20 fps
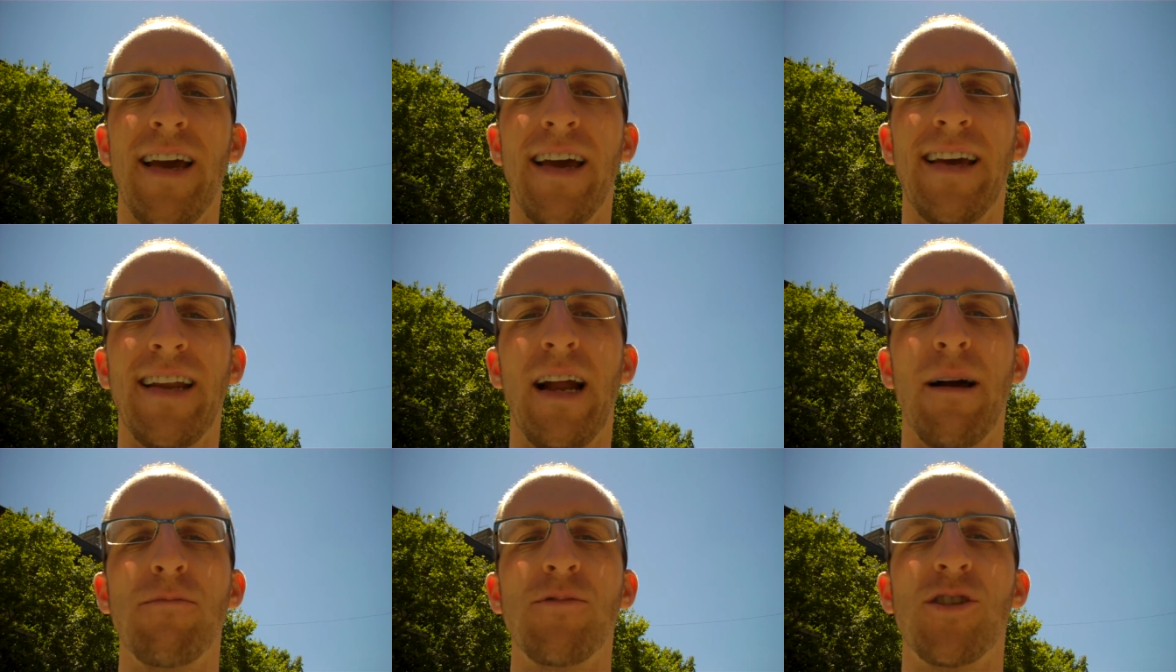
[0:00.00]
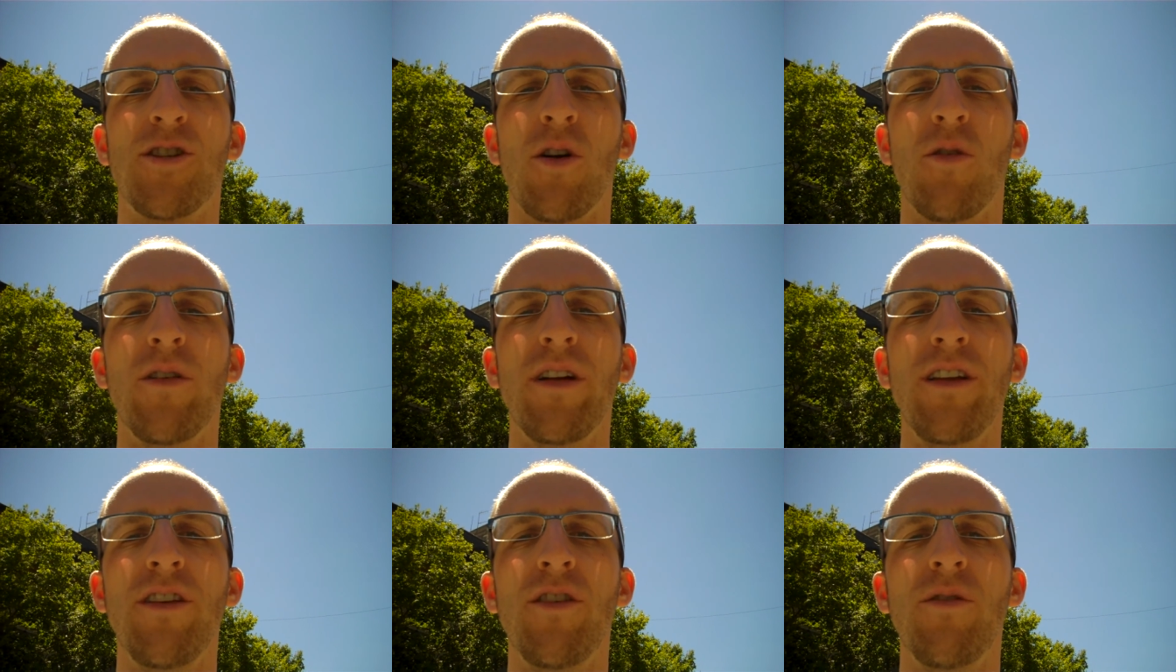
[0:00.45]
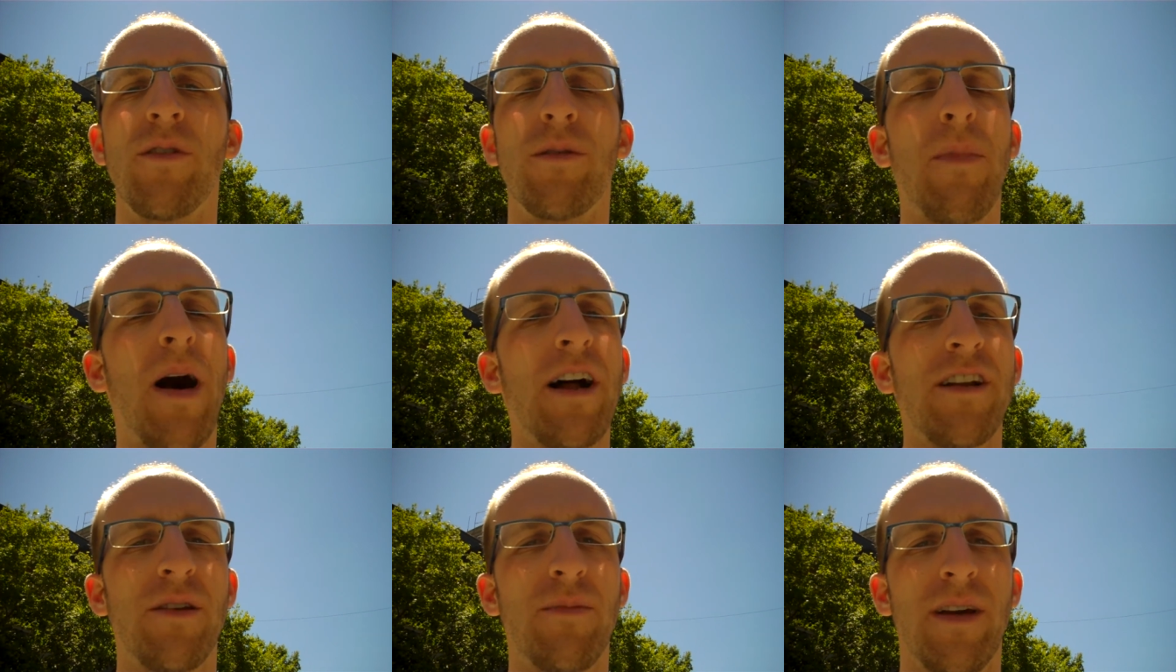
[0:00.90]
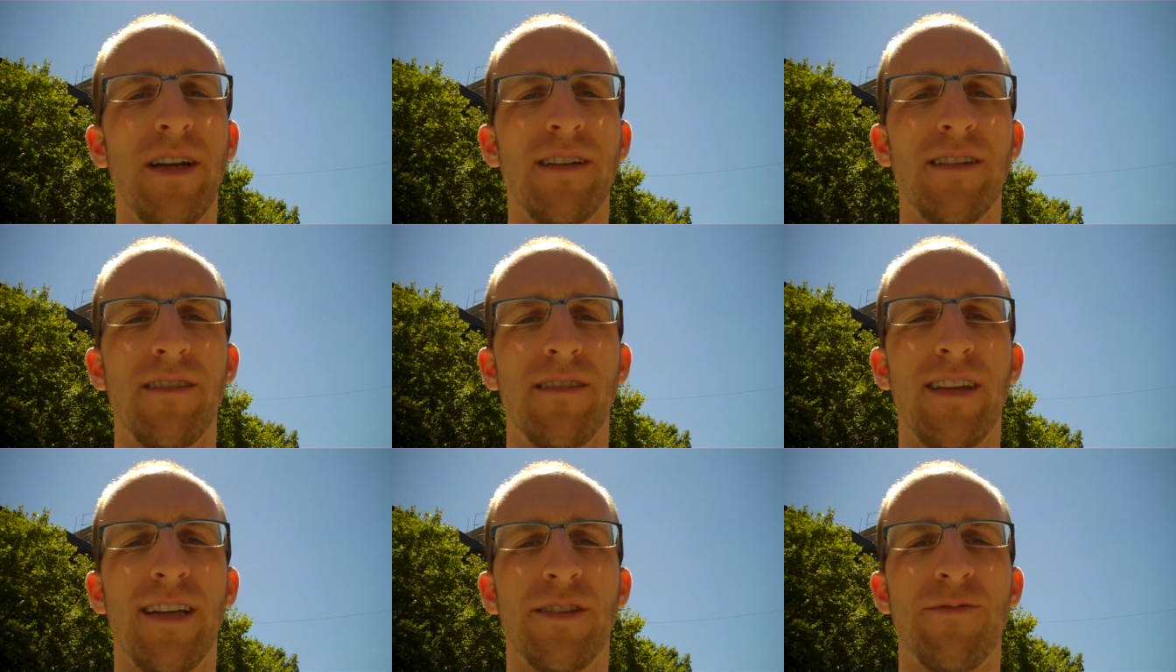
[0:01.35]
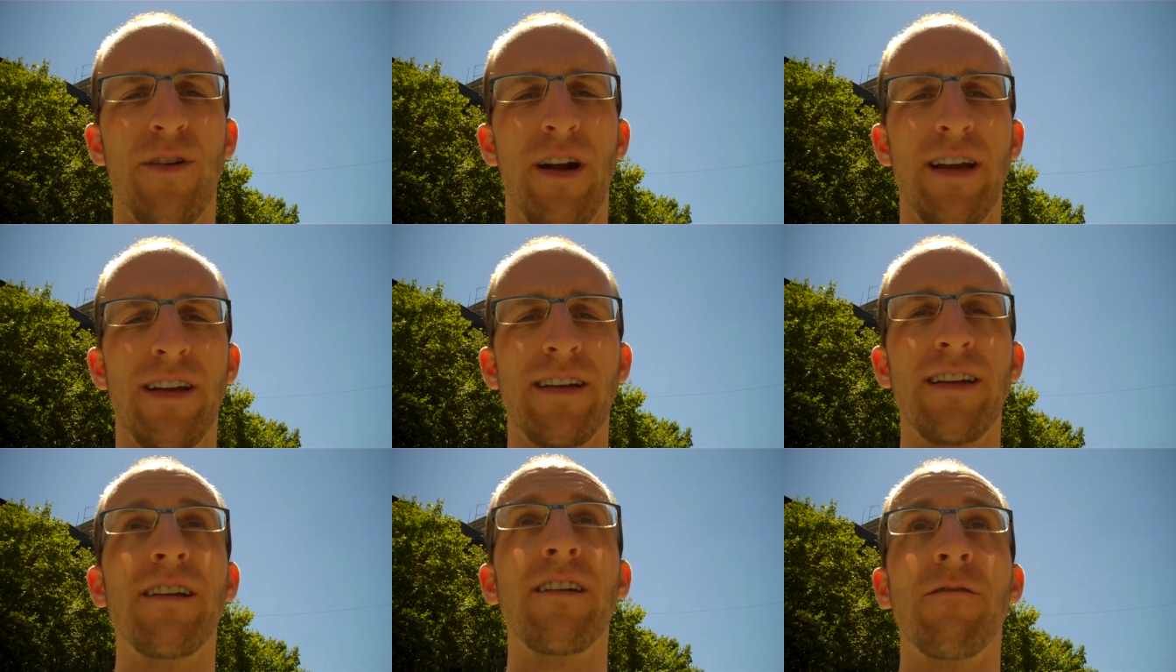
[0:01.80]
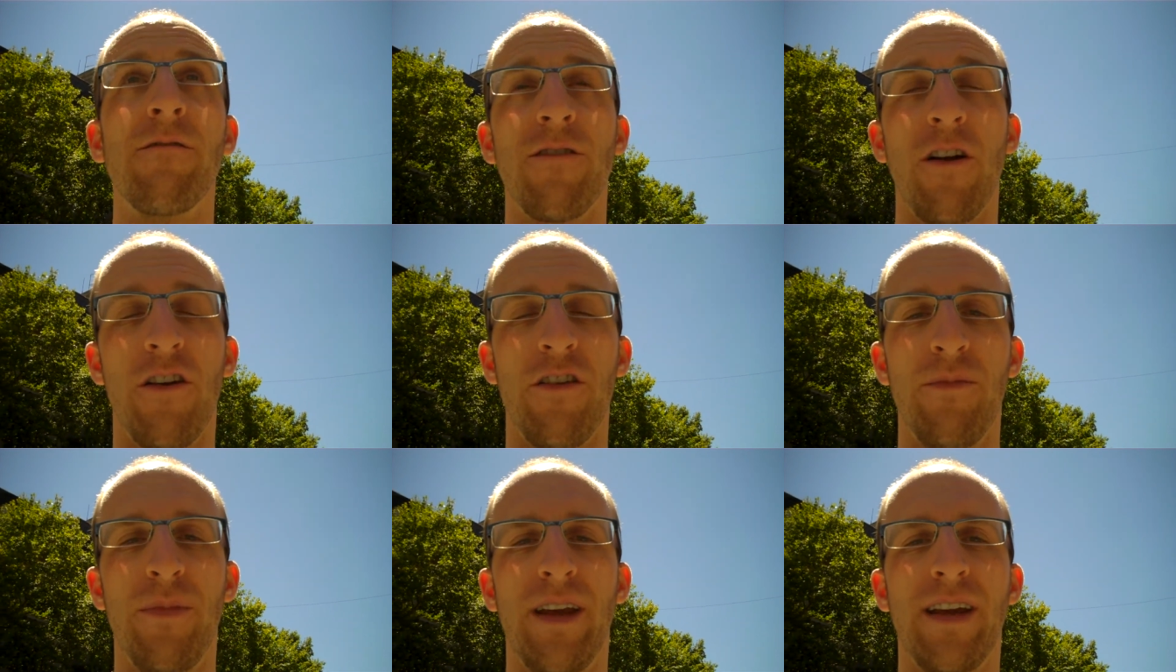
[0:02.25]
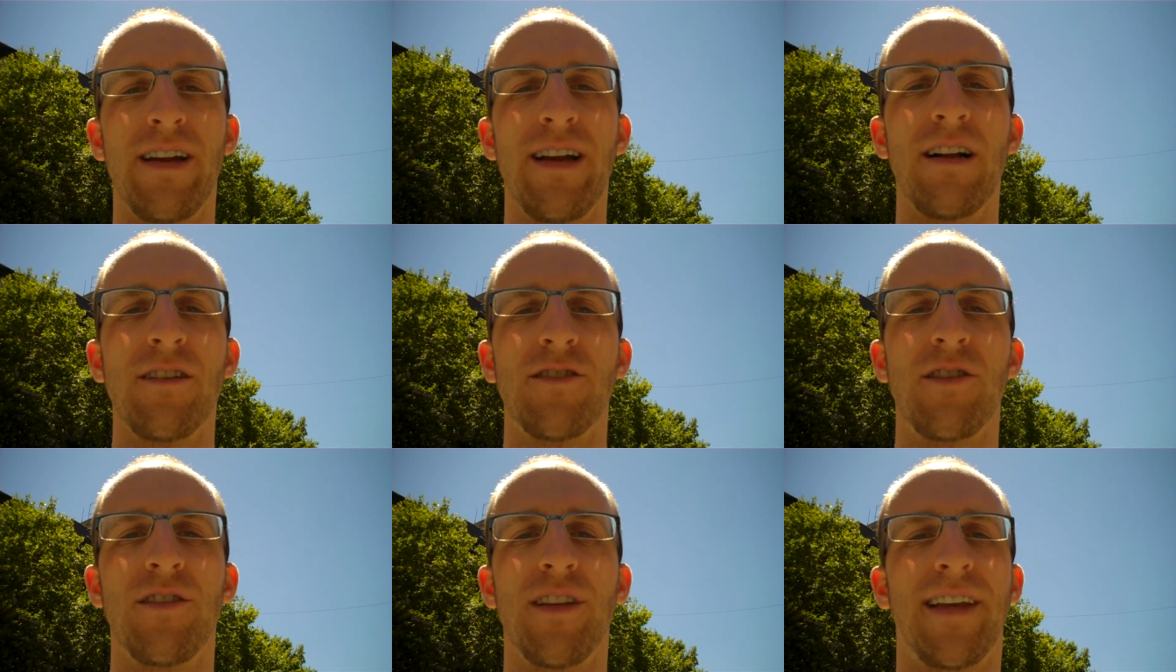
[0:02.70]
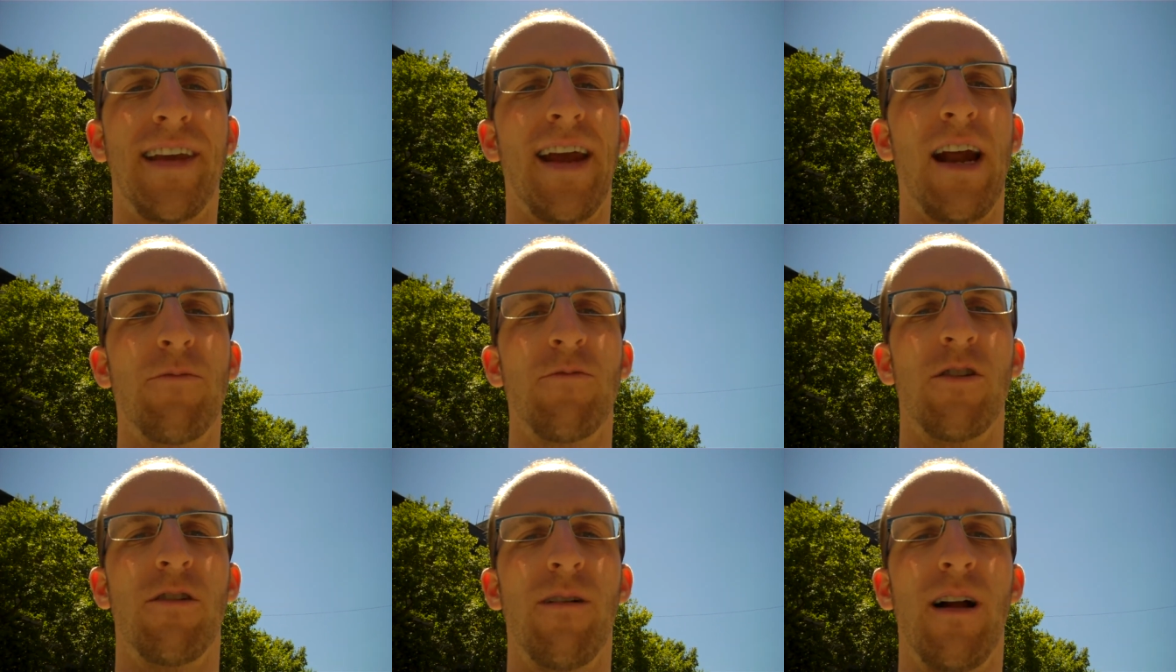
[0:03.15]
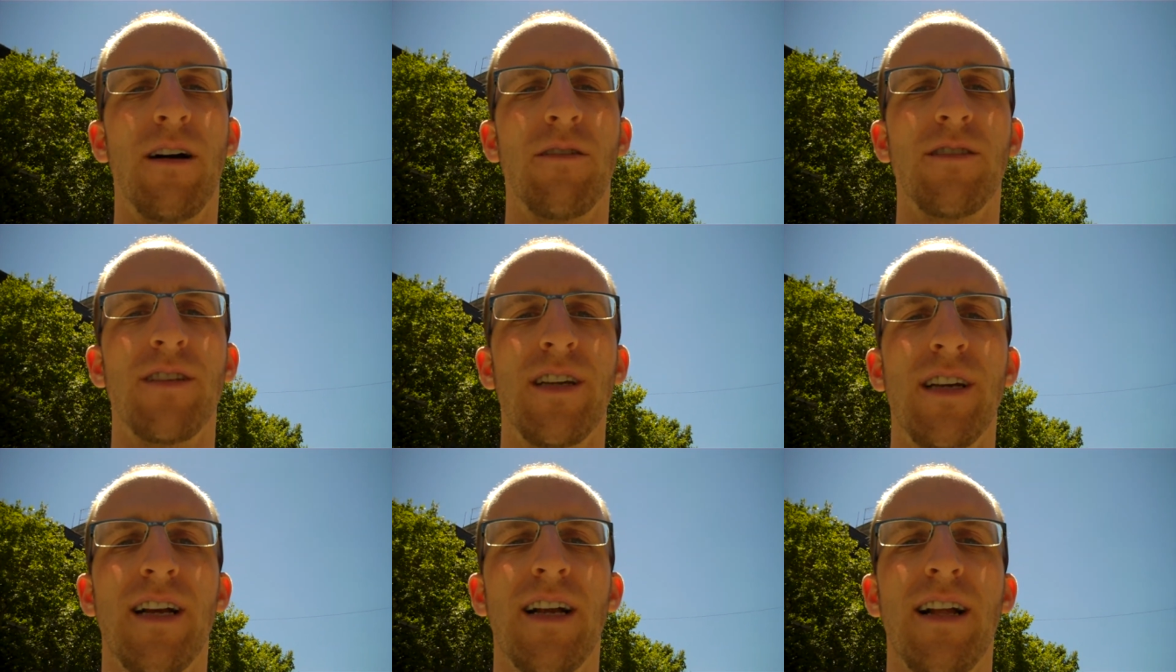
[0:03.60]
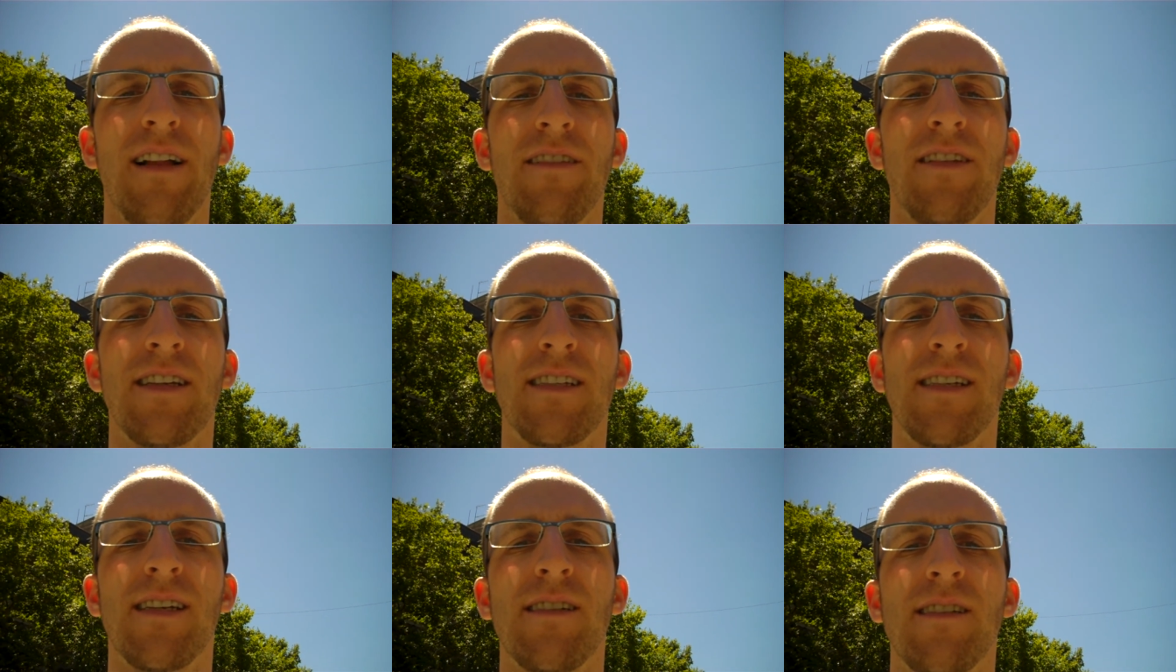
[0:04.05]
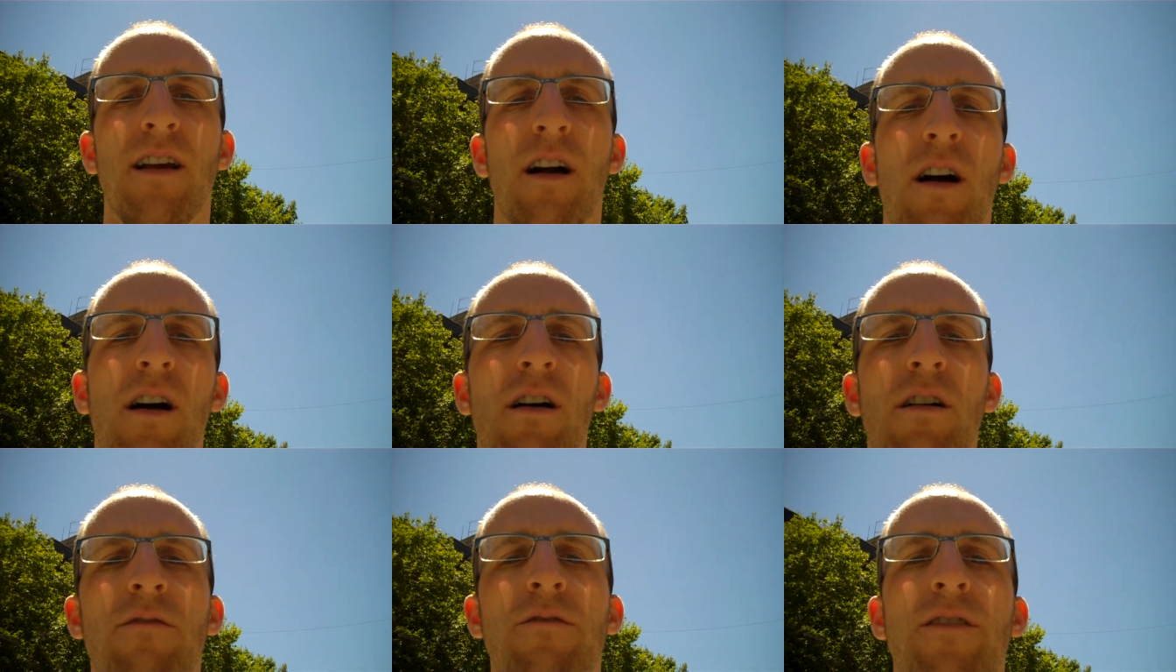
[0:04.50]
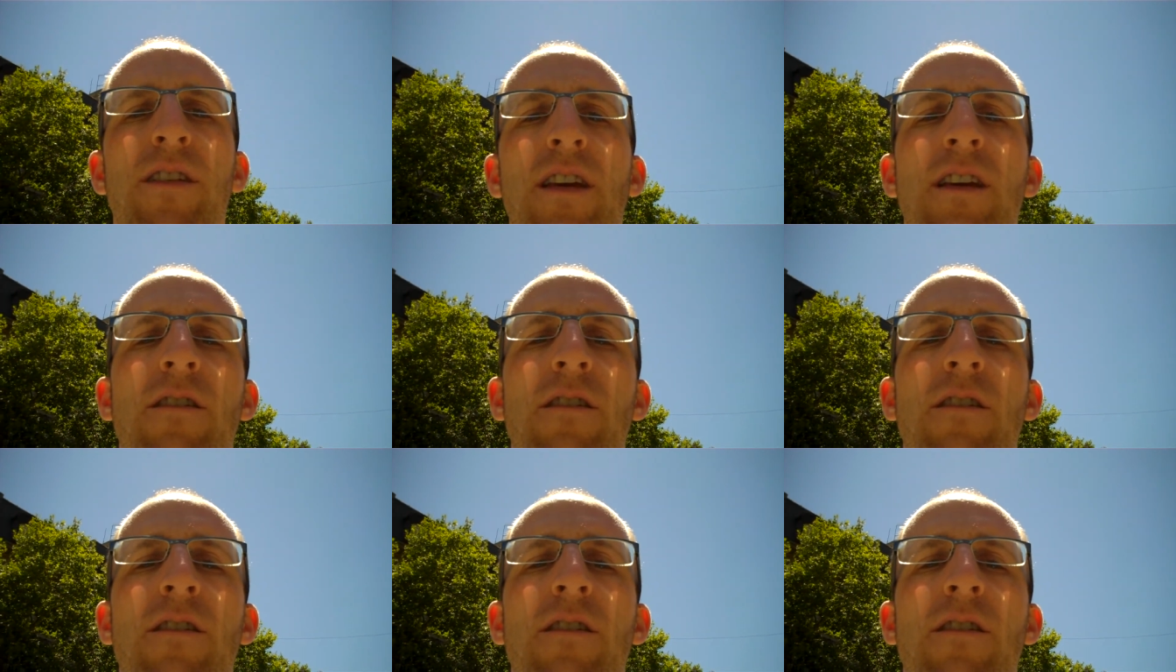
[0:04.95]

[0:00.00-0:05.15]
and I'm showing you a monument that's right in front of me, and I'll turn the camera around. This is of